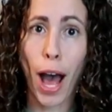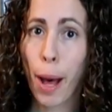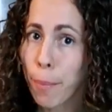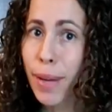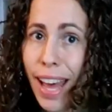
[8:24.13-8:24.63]

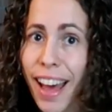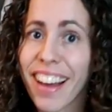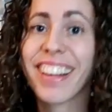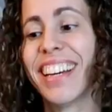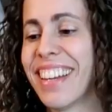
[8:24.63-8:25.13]
I'm
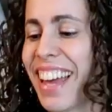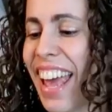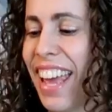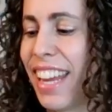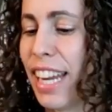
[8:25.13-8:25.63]
back
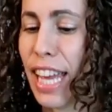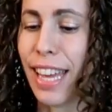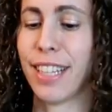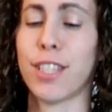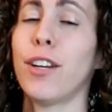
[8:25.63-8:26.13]
and
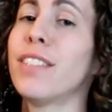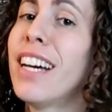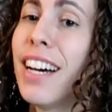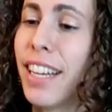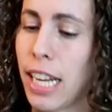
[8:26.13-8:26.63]
it's all
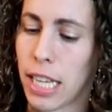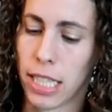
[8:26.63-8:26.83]
done.